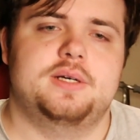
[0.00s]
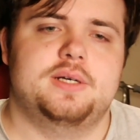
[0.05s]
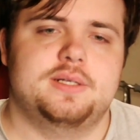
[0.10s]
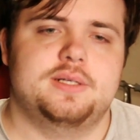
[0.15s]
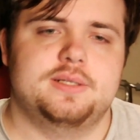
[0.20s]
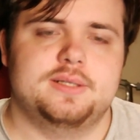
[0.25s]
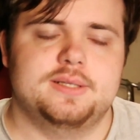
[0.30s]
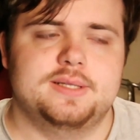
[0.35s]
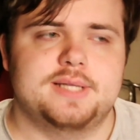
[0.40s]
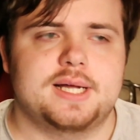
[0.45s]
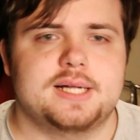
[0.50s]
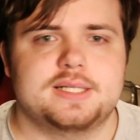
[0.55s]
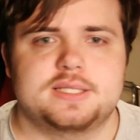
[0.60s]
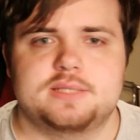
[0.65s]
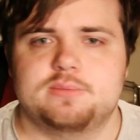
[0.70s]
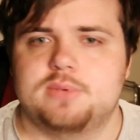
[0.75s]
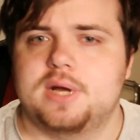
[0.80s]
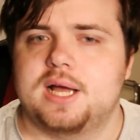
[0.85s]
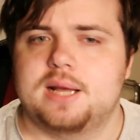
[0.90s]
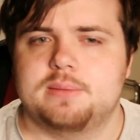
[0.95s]
That's
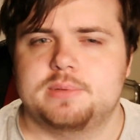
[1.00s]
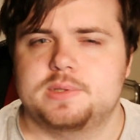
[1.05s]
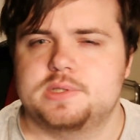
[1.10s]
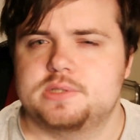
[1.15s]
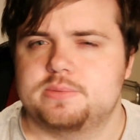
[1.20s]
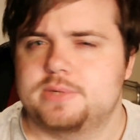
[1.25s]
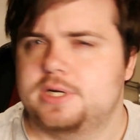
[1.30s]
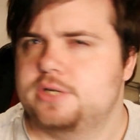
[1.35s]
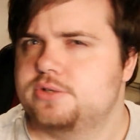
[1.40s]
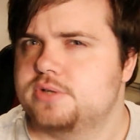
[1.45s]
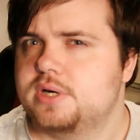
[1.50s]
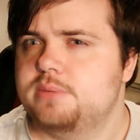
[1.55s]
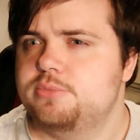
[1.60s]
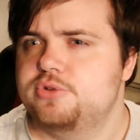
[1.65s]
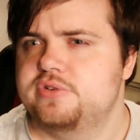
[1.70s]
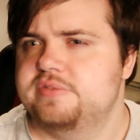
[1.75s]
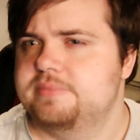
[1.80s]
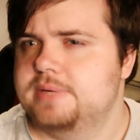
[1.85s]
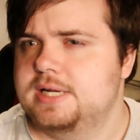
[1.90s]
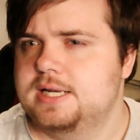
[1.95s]
what happens when I try and
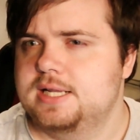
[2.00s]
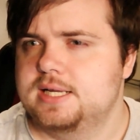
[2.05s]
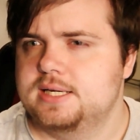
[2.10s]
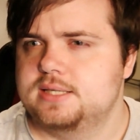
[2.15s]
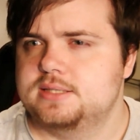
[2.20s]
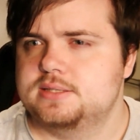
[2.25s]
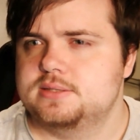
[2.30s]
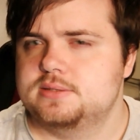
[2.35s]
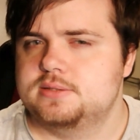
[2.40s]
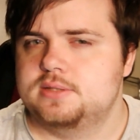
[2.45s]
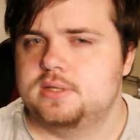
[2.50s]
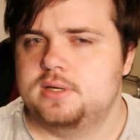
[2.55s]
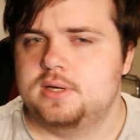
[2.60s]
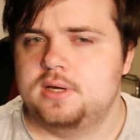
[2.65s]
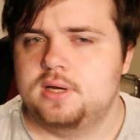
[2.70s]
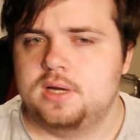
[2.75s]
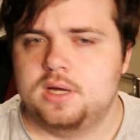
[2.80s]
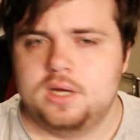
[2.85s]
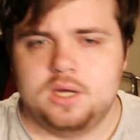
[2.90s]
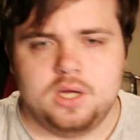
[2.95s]
move my legs,
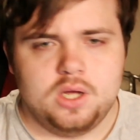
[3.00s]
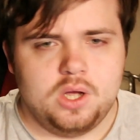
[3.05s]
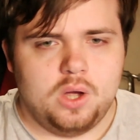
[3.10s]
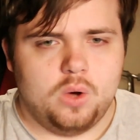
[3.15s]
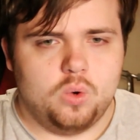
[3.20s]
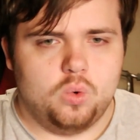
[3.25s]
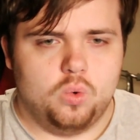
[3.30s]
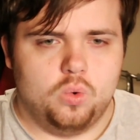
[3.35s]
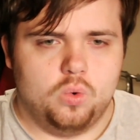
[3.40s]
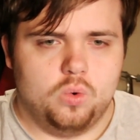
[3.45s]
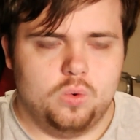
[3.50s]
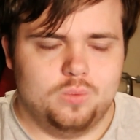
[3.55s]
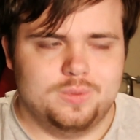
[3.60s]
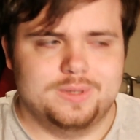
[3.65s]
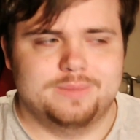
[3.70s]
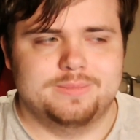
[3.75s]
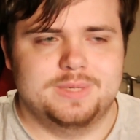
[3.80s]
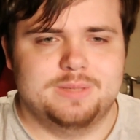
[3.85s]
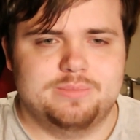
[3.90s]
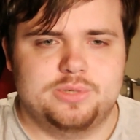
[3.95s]
or when
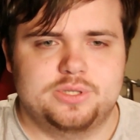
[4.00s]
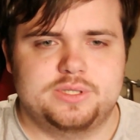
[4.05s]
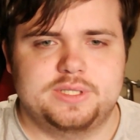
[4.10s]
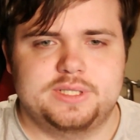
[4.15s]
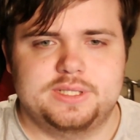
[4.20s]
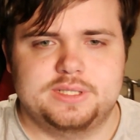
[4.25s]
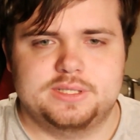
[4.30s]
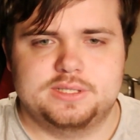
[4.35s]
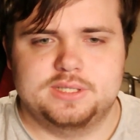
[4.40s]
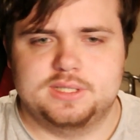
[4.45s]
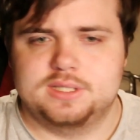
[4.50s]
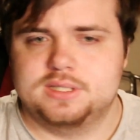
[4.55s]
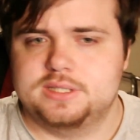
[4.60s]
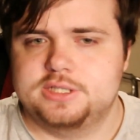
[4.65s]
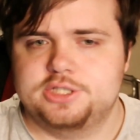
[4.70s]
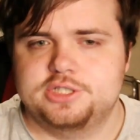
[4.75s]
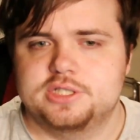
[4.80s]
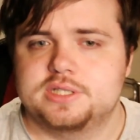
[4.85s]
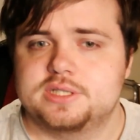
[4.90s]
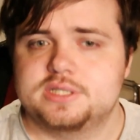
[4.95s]
my body suddenly
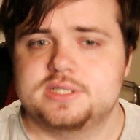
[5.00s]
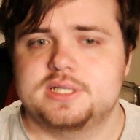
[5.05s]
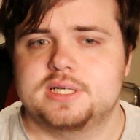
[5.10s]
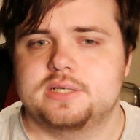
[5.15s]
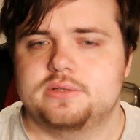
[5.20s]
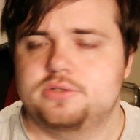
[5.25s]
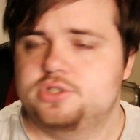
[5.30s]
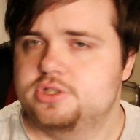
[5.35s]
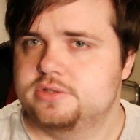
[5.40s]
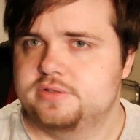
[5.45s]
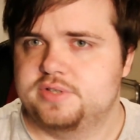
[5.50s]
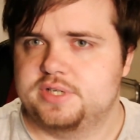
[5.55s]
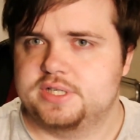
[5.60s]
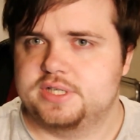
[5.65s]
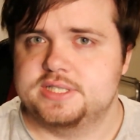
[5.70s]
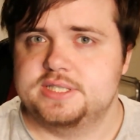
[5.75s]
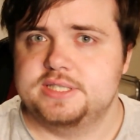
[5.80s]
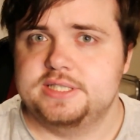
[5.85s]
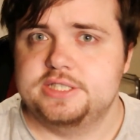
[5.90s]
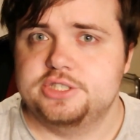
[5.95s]
shuts down during a
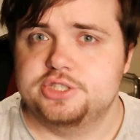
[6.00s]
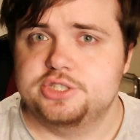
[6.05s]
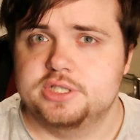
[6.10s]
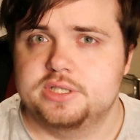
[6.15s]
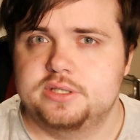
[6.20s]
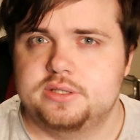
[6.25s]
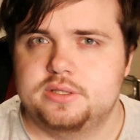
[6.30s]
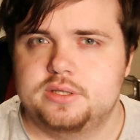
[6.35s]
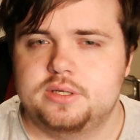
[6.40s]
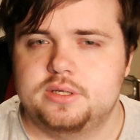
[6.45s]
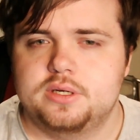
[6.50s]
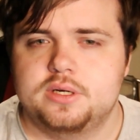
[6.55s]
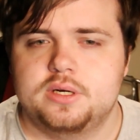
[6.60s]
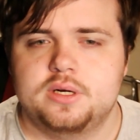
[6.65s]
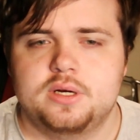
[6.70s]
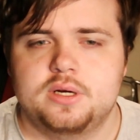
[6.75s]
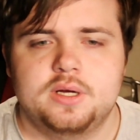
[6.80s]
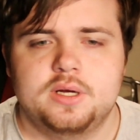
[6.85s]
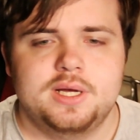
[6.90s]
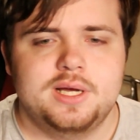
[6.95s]
seizure.
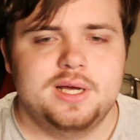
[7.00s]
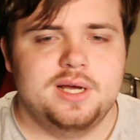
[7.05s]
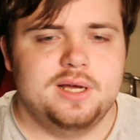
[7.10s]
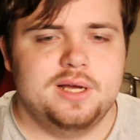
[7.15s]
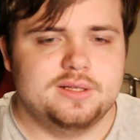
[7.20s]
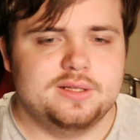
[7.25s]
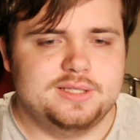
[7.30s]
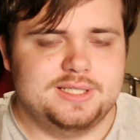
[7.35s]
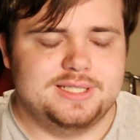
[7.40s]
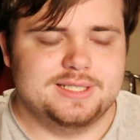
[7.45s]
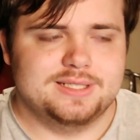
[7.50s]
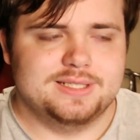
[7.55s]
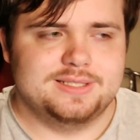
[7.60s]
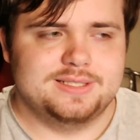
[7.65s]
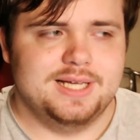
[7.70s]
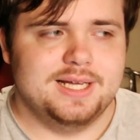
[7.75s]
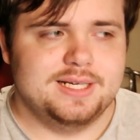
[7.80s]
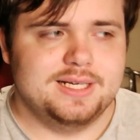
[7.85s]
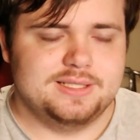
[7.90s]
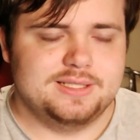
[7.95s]
The
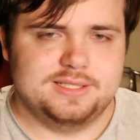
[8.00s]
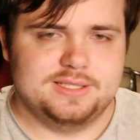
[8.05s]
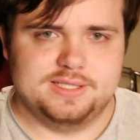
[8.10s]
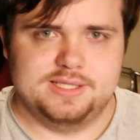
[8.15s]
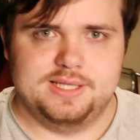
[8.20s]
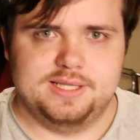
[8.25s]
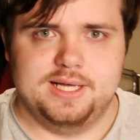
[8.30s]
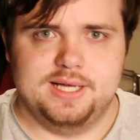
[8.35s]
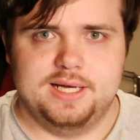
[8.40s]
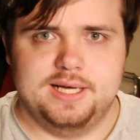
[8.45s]
intent is there.